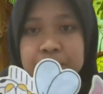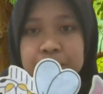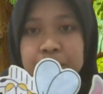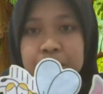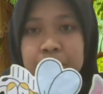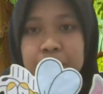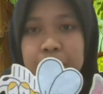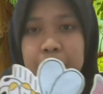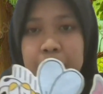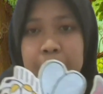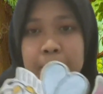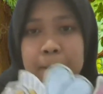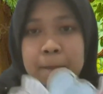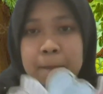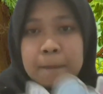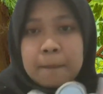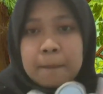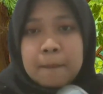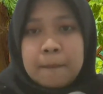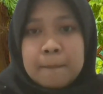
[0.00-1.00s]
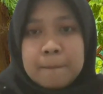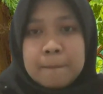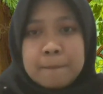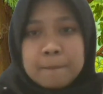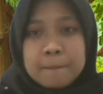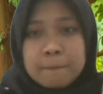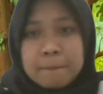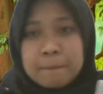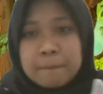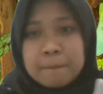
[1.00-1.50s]

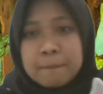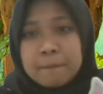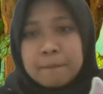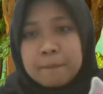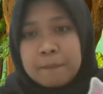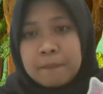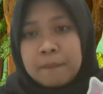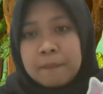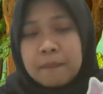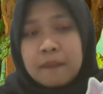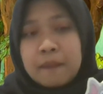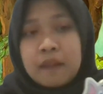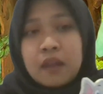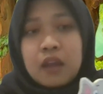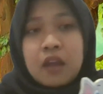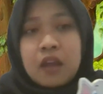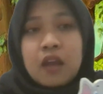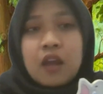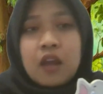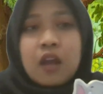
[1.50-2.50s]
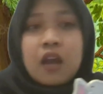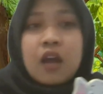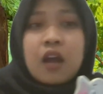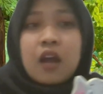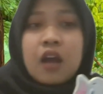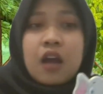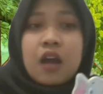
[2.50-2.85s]
(silence)